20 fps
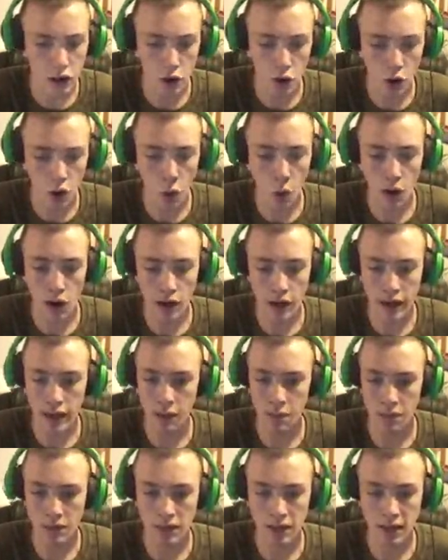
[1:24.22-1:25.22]
girl walking
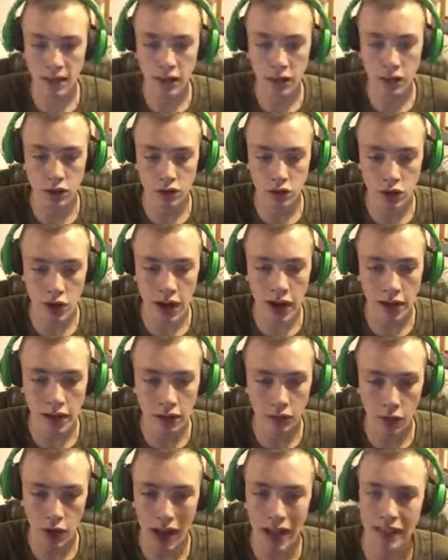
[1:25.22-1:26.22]
up and saying you're
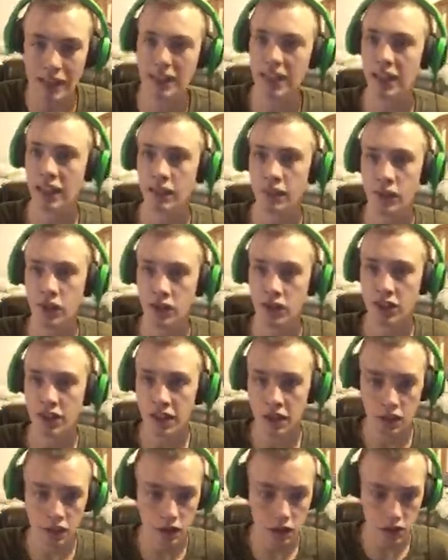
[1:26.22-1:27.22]
attractive or asking if you're
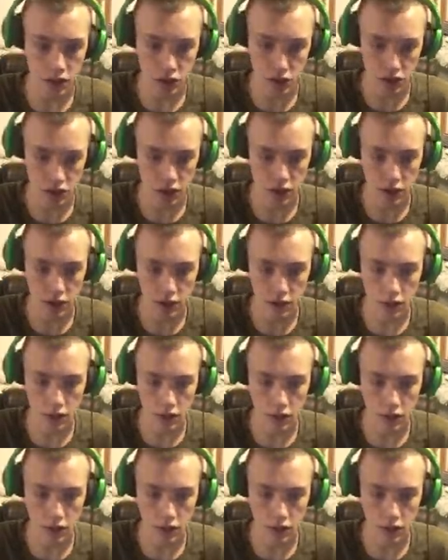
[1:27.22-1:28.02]
single. It's just like...